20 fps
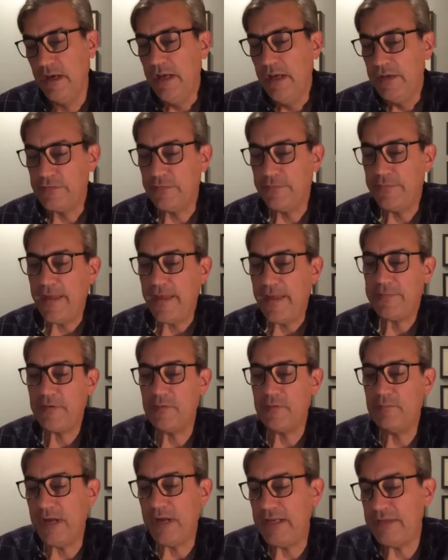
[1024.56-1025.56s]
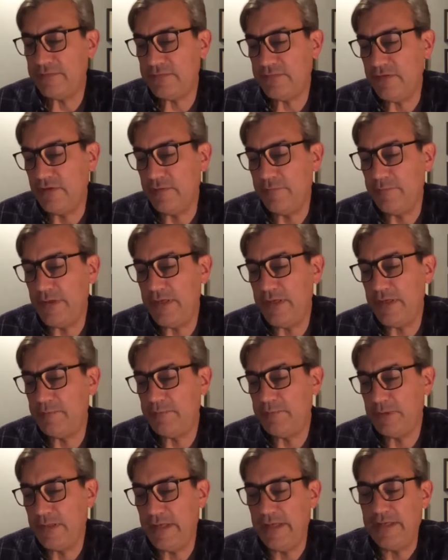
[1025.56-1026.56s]
so that there might still be a
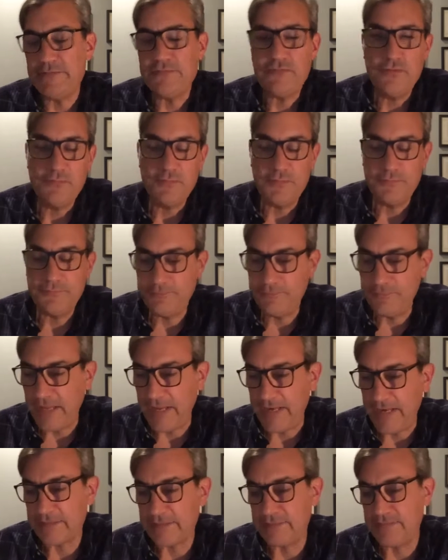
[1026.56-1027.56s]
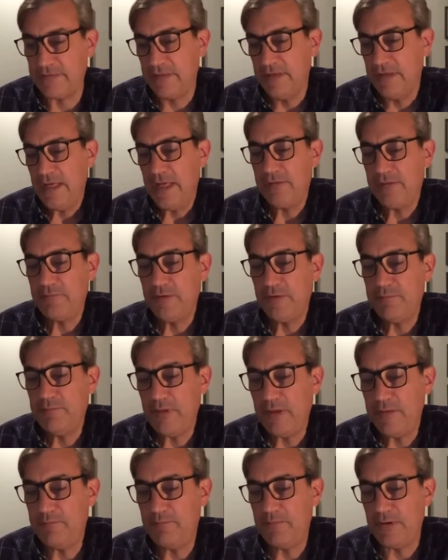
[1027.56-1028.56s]
place to reflect and
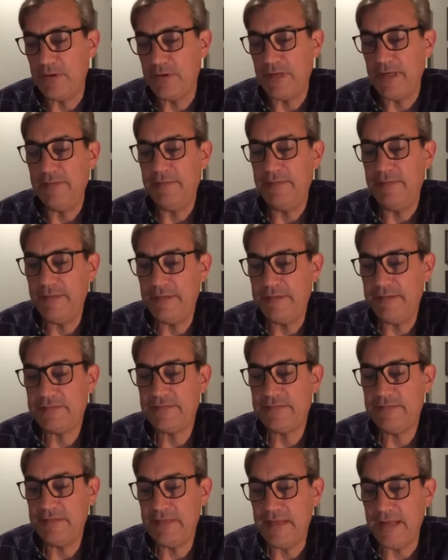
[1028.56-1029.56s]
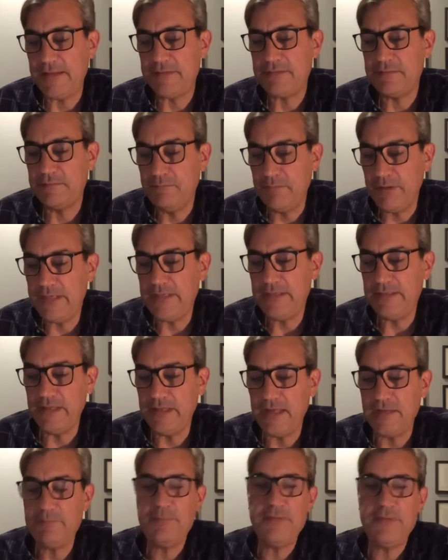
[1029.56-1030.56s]
remember, and this death might
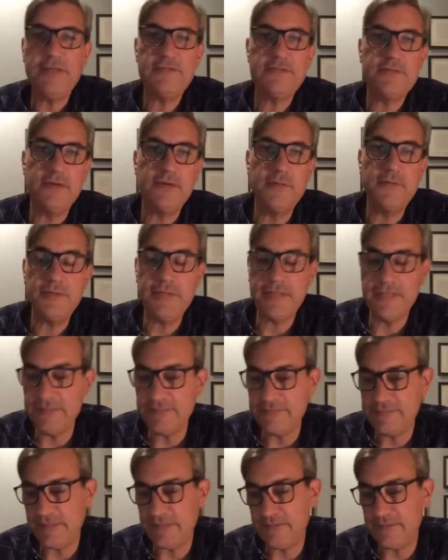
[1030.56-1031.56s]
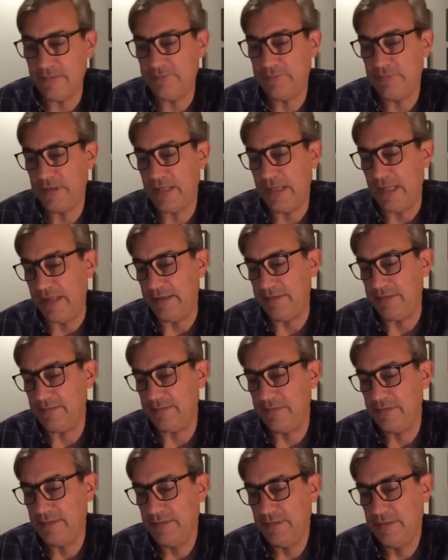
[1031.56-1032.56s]
not be so easy to forget.
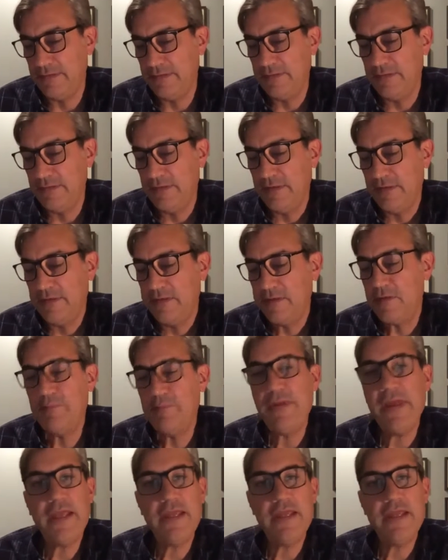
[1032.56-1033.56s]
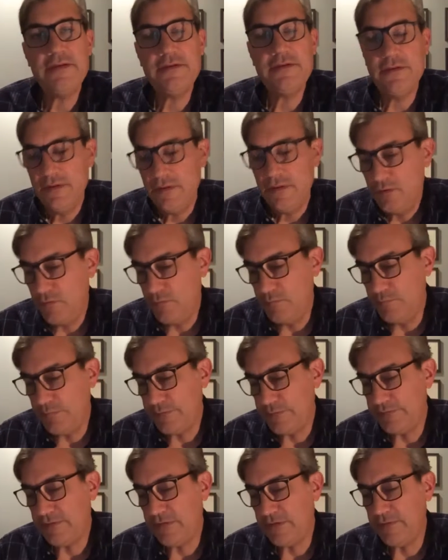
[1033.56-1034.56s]
The man who
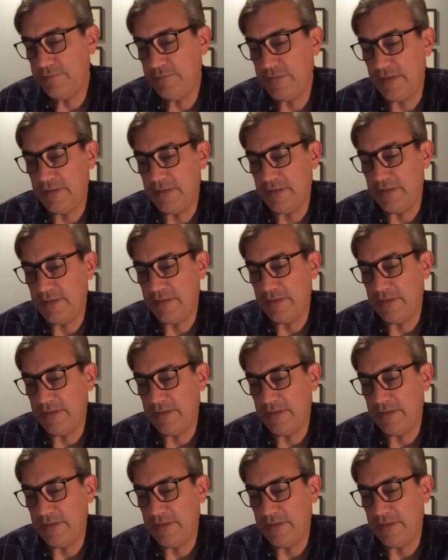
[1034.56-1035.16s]
preserved it